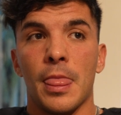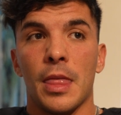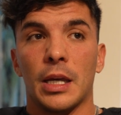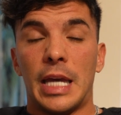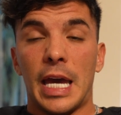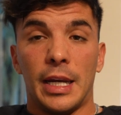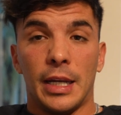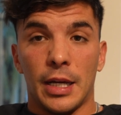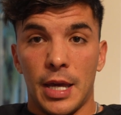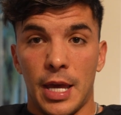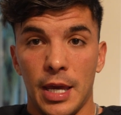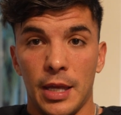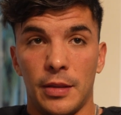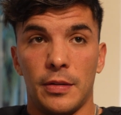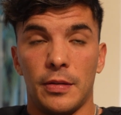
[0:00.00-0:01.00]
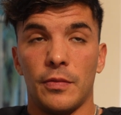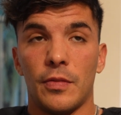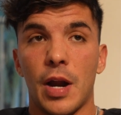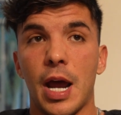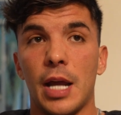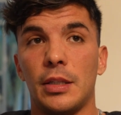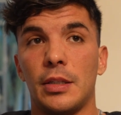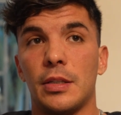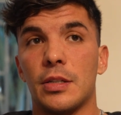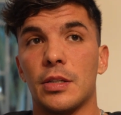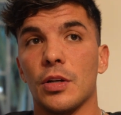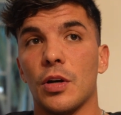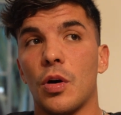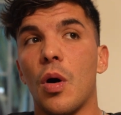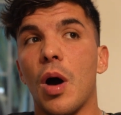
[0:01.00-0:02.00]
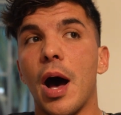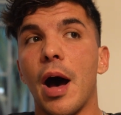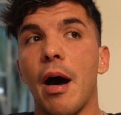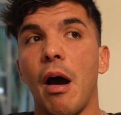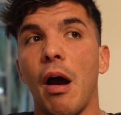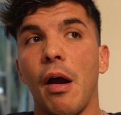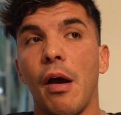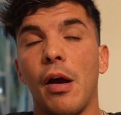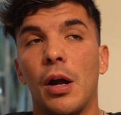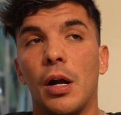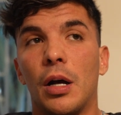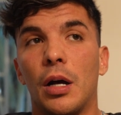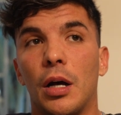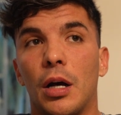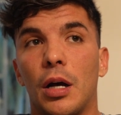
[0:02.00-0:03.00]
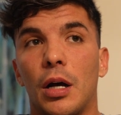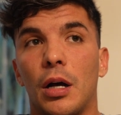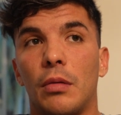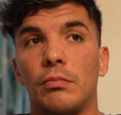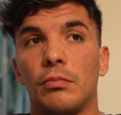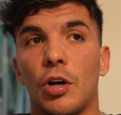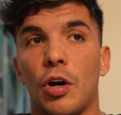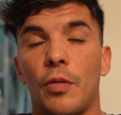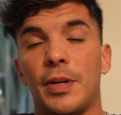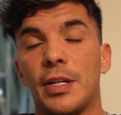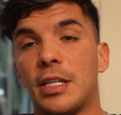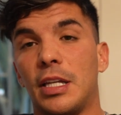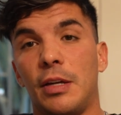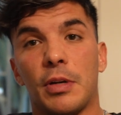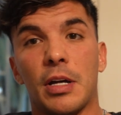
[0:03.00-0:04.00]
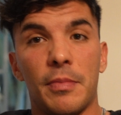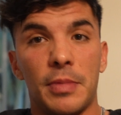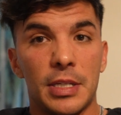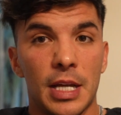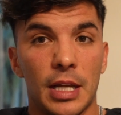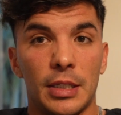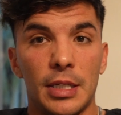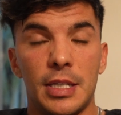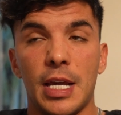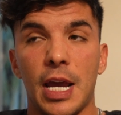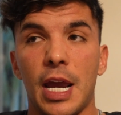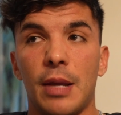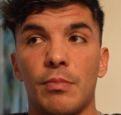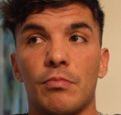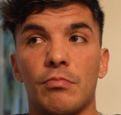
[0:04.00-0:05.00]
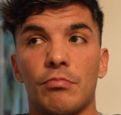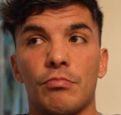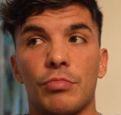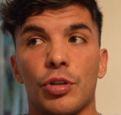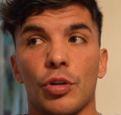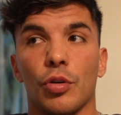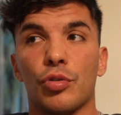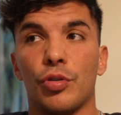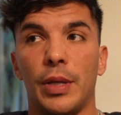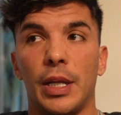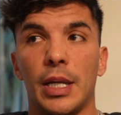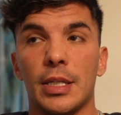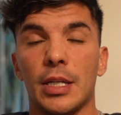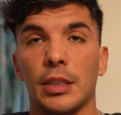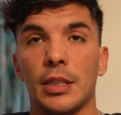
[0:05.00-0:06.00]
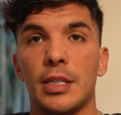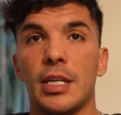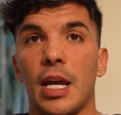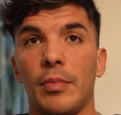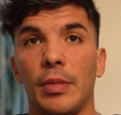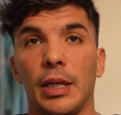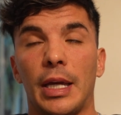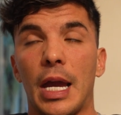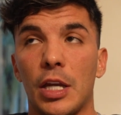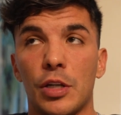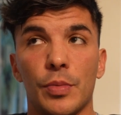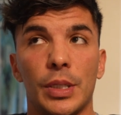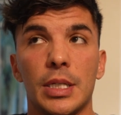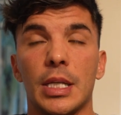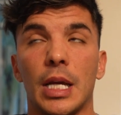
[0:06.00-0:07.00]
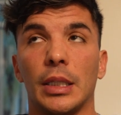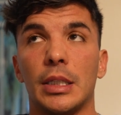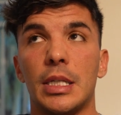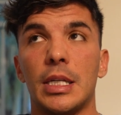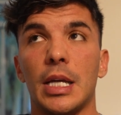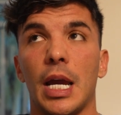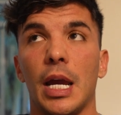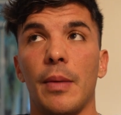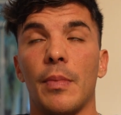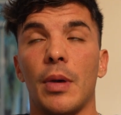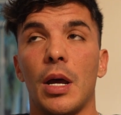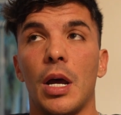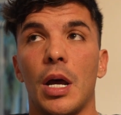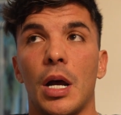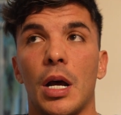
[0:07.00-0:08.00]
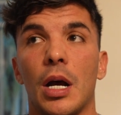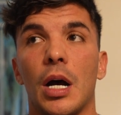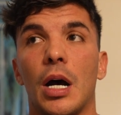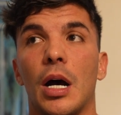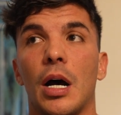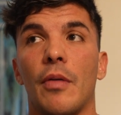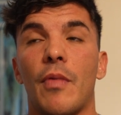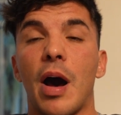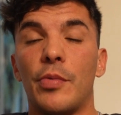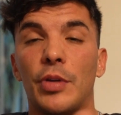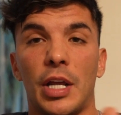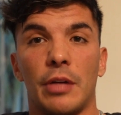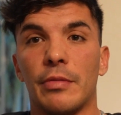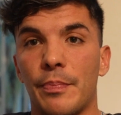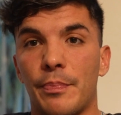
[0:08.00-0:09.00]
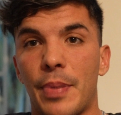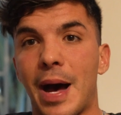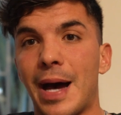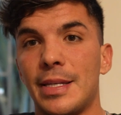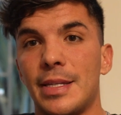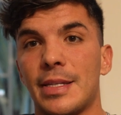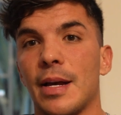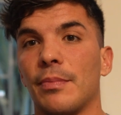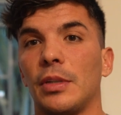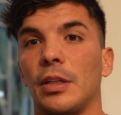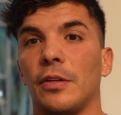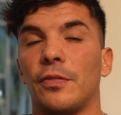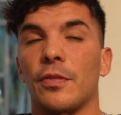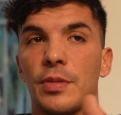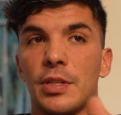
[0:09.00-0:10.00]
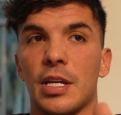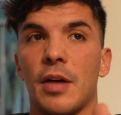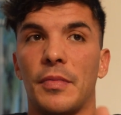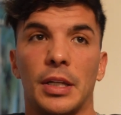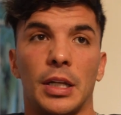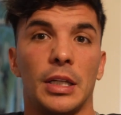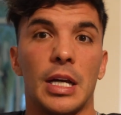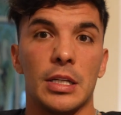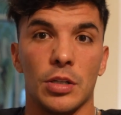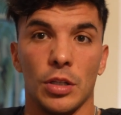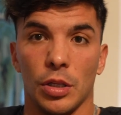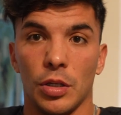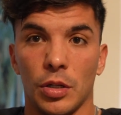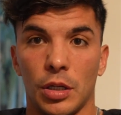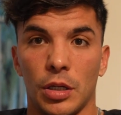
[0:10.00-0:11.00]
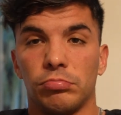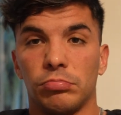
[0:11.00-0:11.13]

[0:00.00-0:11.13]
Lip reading: getting a hit, right? So obviously income is not the same, social media is not the same, engagement is not the same. Why would anyone buy something from someone that doesn't look